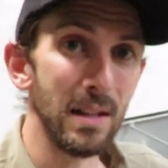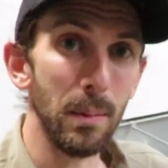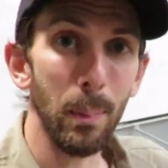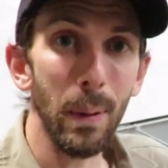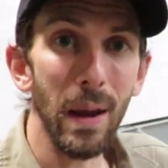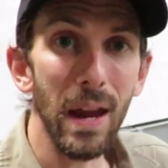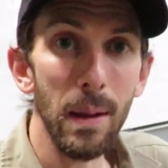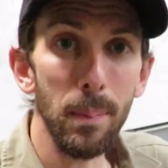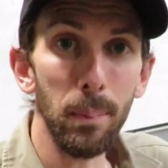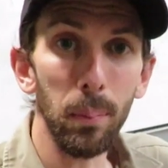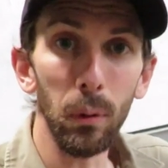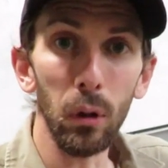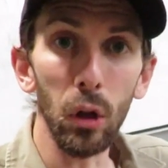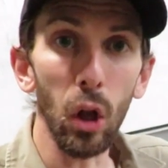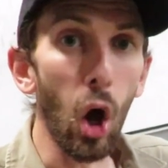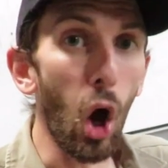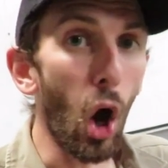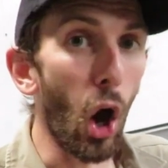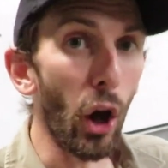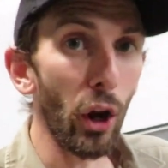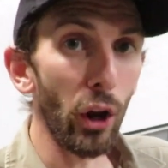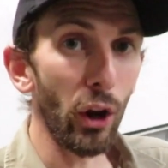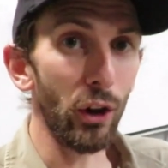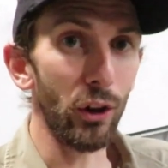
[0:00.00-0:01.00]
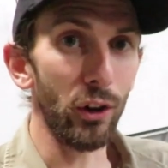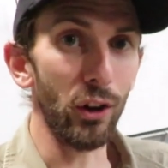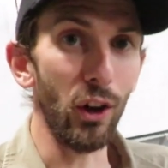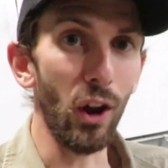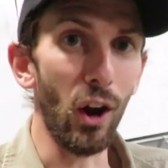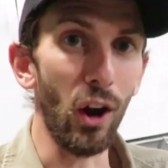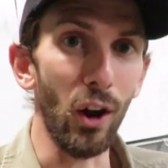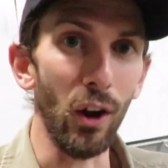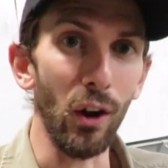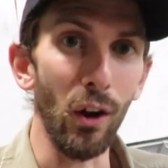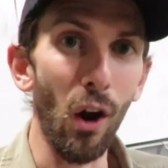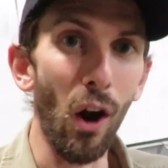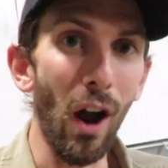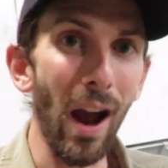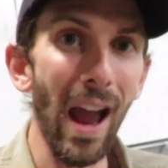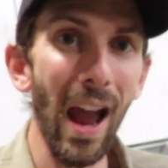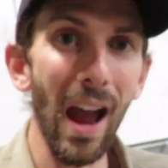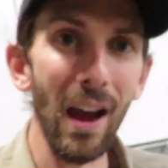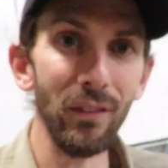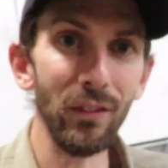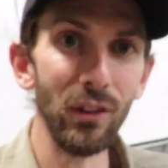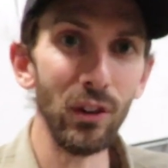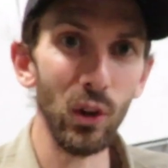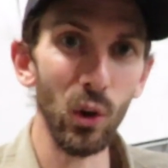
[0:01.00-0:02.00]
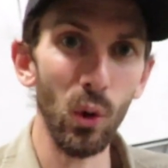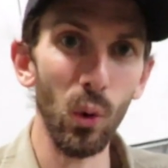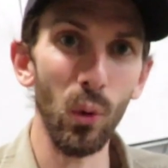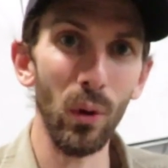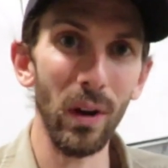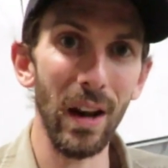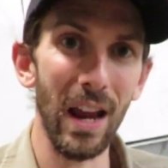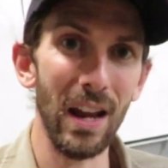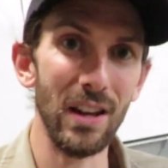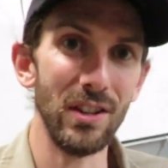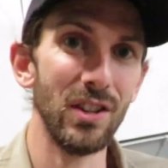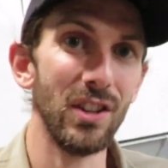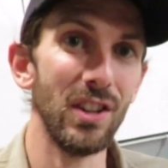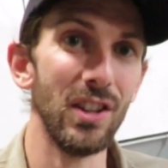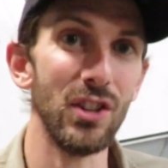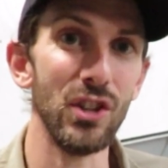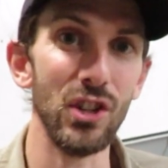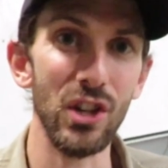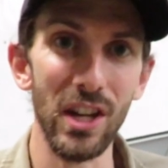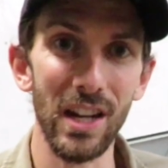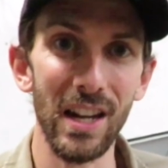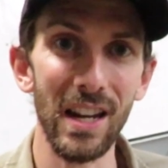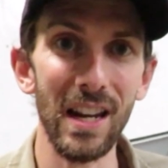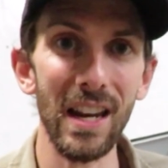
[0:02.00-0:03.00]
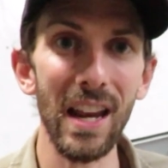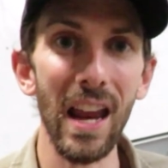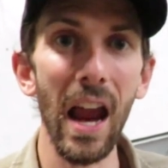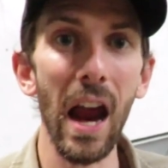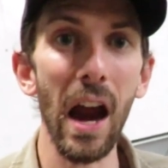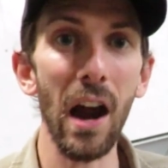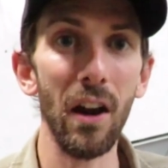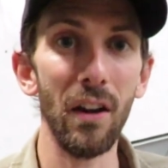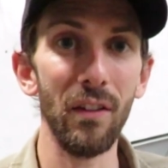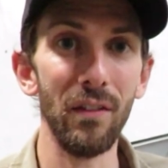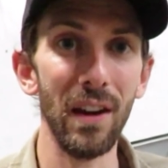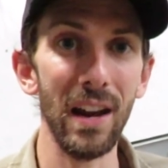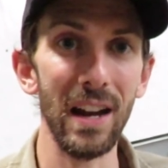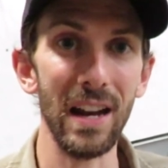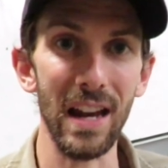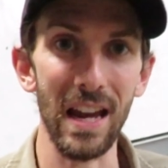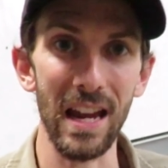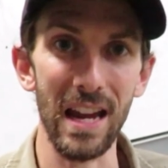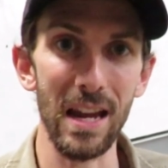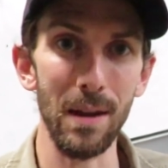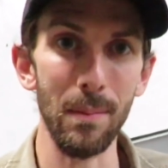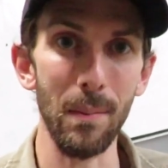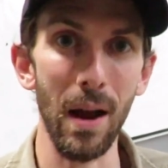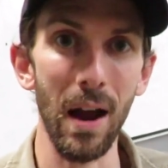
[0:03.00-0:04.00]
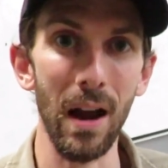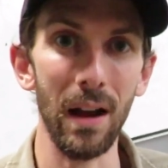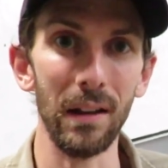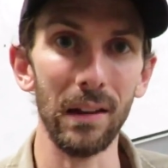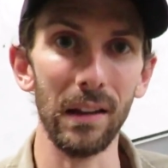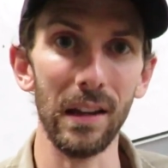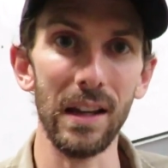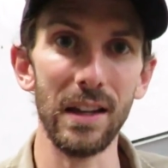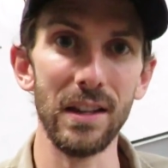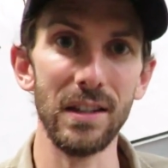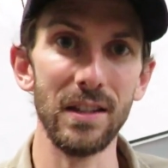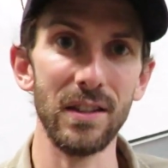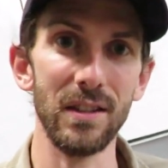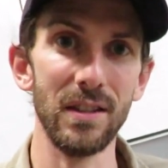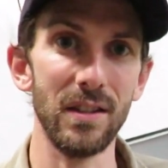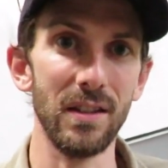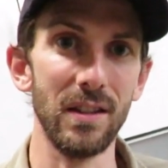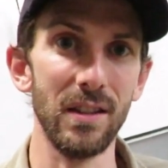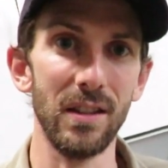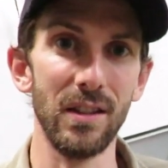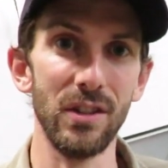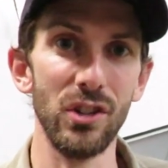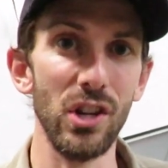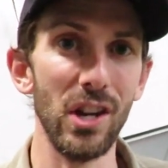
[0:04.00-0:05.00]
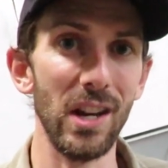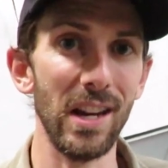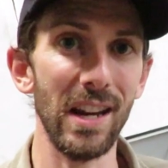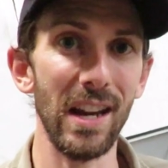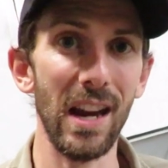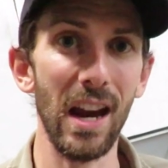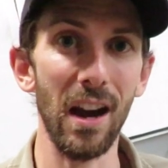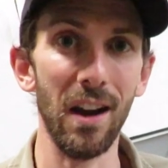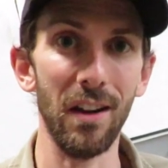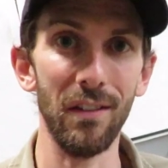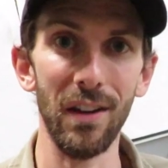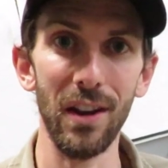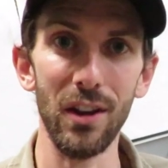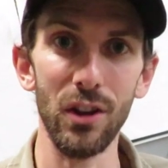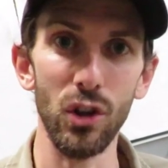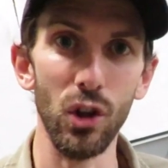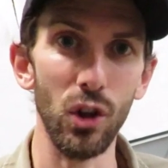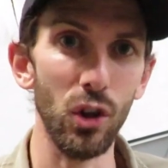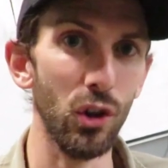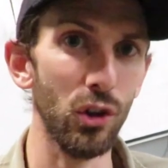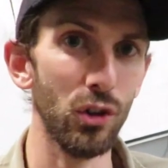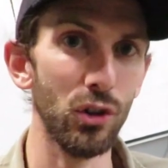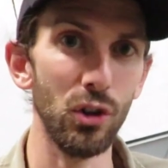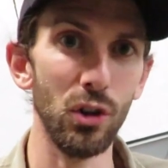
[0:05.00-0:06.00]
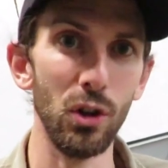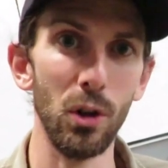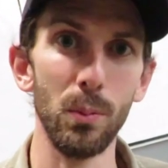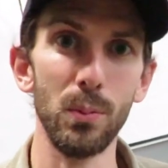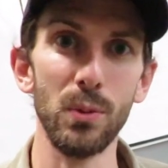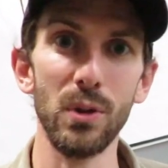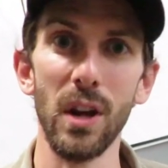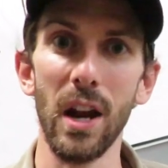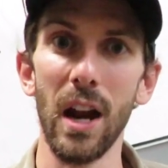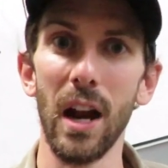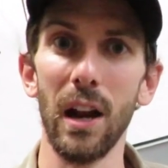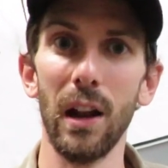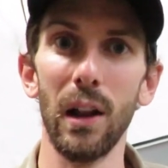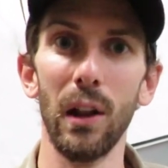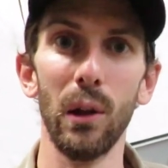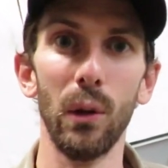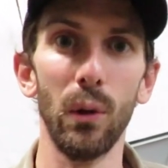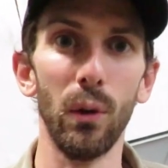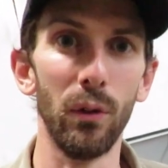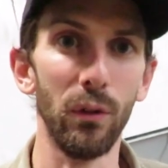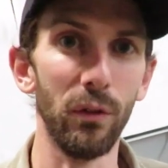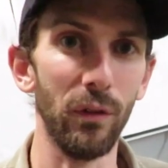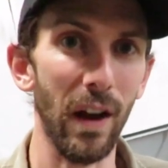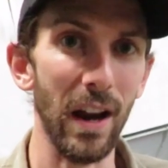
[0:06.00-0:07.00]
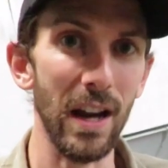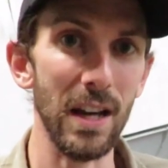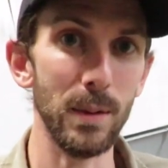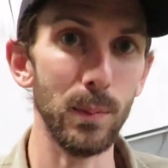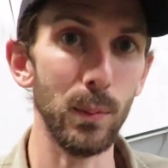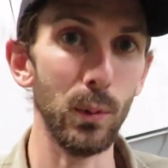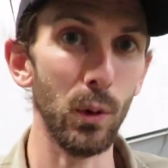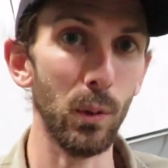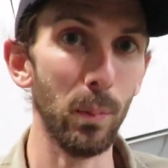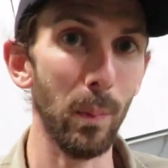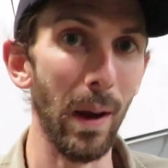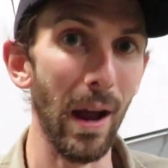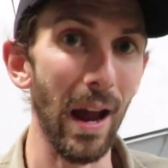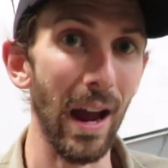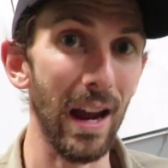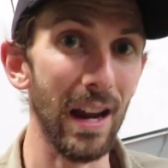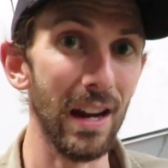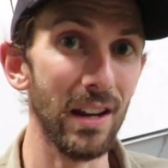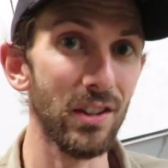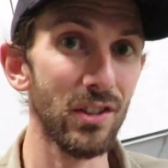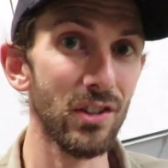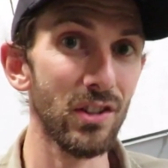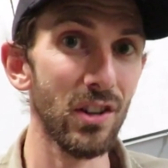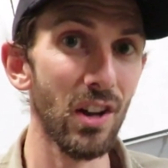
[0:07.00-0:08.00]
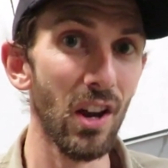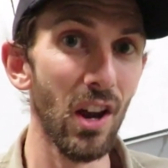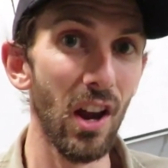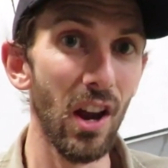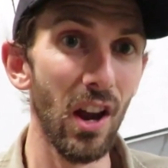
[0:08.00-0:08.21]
to people I don't know. I haven't gone out to the Chicken Caravan email list, the Chicken Caravan YouTube channel or Facebook page,